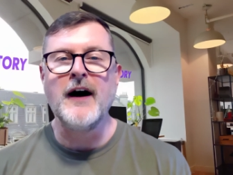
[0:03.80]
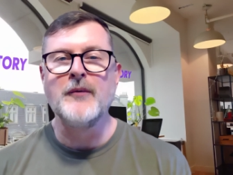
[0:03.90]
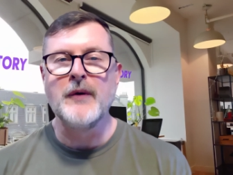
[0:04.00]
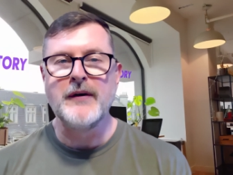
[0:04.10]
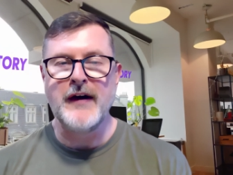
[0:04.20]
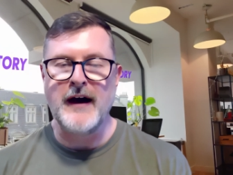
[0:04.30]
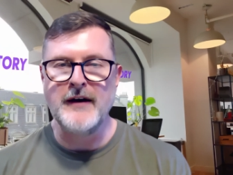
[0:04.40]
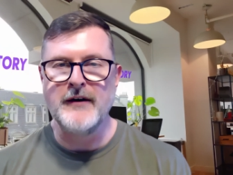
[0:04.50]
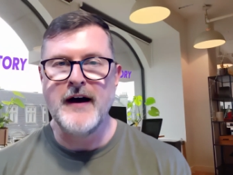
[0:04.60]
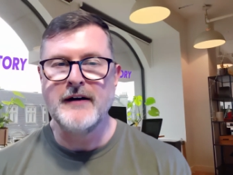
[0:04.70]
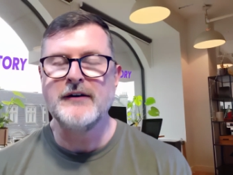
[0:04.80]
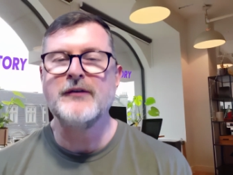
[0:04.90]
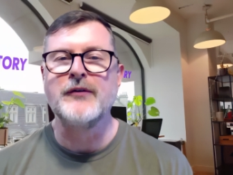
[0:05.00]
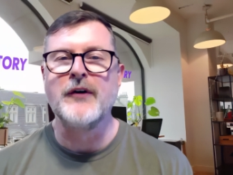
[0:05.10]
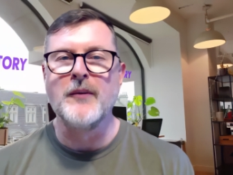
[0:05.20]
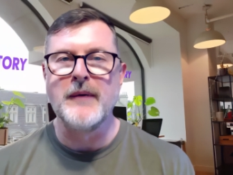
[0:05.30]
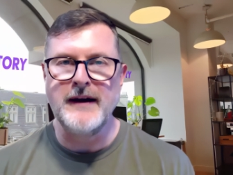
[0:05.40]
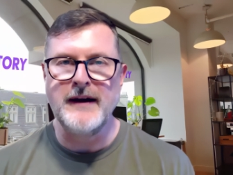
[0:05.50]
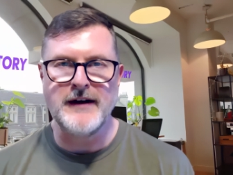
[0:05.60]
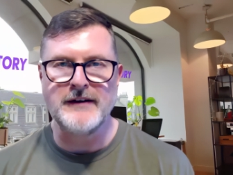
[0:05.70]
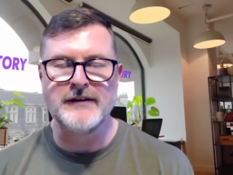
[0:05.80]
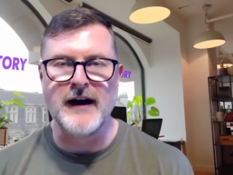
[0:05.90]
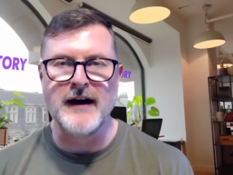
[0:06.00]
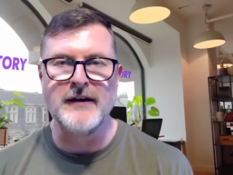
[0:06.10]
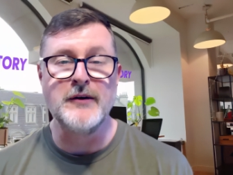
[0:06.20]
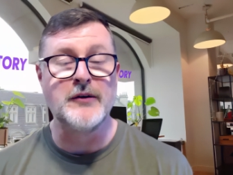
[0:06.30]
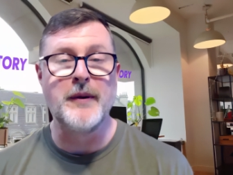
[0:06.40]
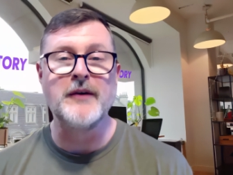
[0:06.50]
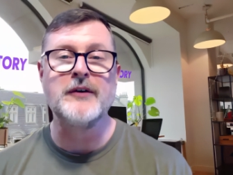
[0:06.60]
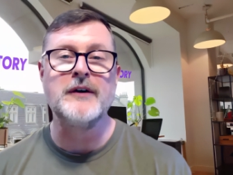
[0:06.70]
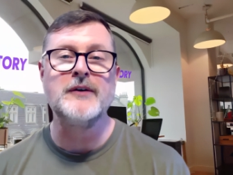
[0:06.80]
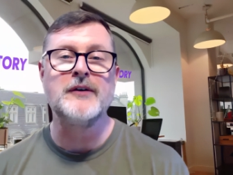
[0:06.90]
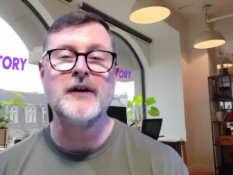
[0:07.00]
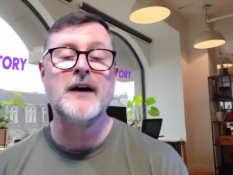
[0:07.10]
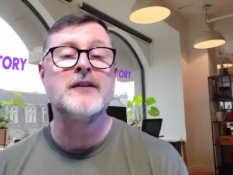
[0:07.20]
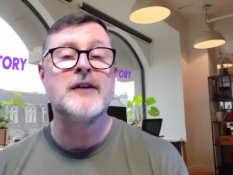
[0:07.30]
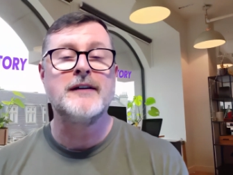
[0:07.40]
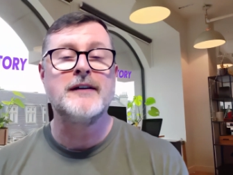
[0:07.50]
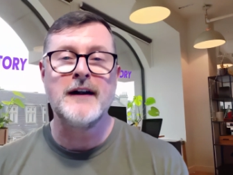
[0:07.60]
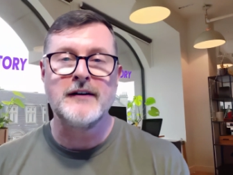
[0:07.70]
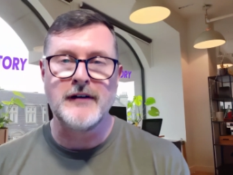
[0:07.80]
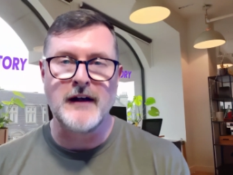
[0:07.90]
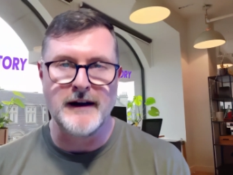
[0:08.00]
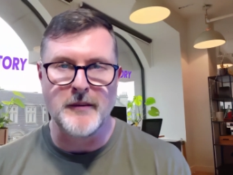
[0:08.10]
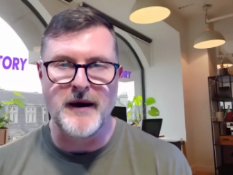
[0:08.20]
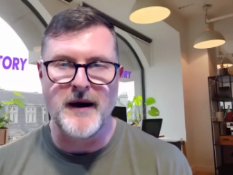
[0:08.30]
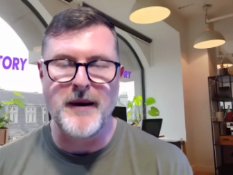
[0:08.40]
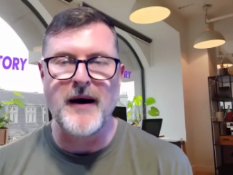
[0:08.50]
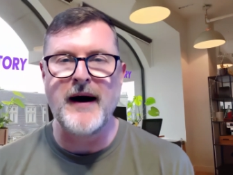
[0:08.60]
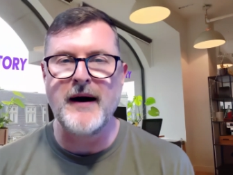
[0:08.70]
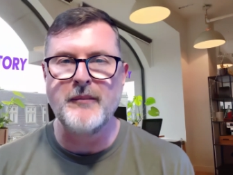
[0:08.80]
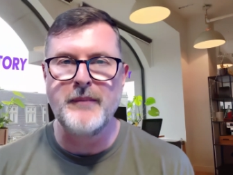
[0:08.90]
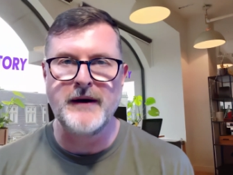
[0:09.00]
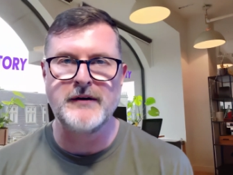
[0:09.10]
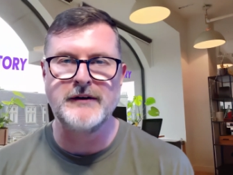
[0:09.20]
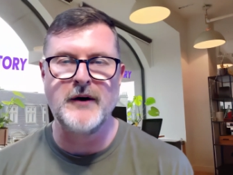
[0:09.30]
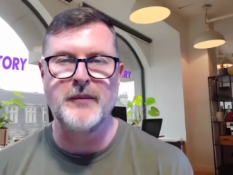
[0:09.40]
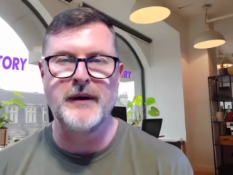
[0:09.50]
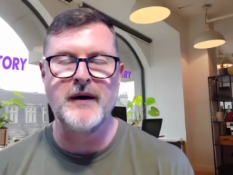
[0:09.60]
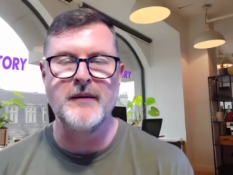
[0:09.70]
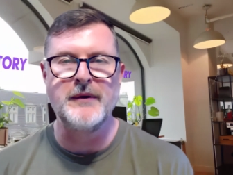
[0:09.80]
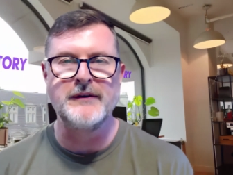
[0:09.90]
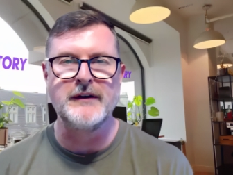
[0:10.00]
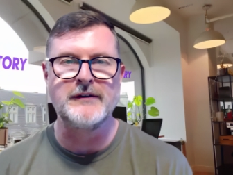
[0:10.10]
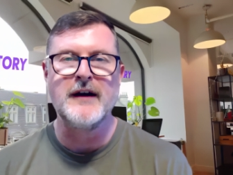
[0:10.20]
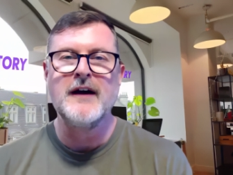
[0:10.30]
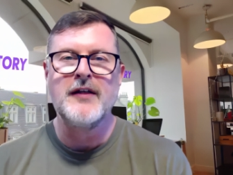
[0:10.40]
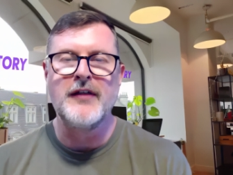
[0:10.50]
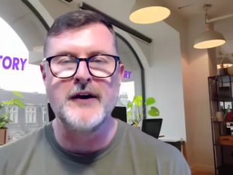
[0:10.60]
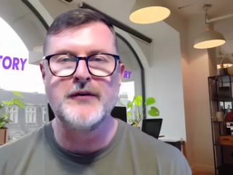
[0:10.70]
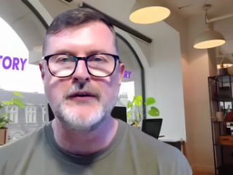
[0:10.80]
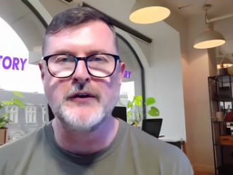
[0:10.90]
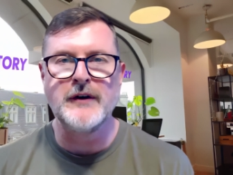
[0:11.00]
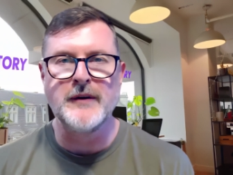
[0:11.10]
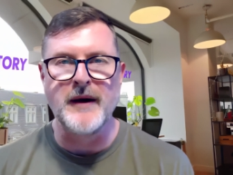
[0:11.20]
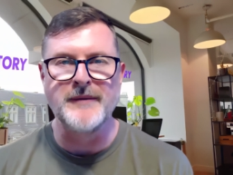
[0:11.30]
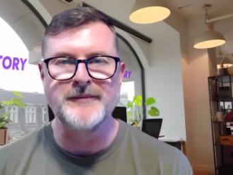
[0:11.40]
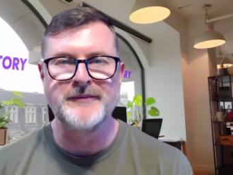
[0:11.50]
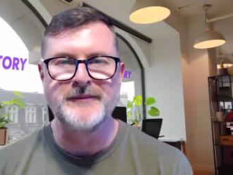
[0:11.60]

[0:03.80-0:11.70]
I'm with Henriette from EpiGenScan, who's a Pictory user, and is going to tell us a little bit about how Pictory is helping her business. Thank you for joining me.